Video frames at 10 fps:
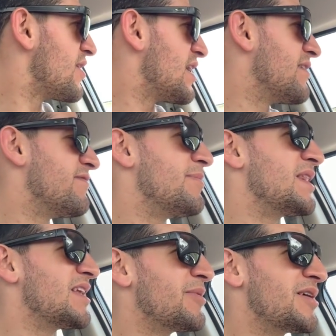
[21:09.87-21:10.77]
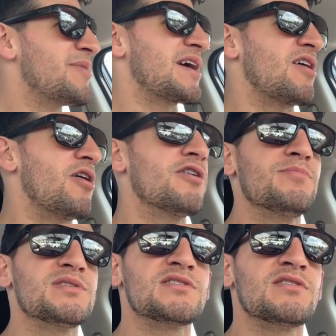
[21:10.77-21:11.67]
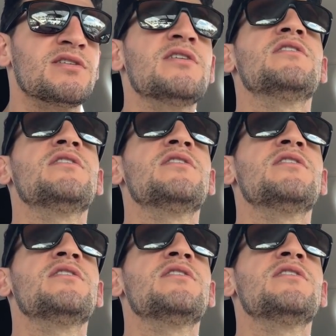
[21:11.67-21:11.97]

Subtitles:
But I've been limiting my carbs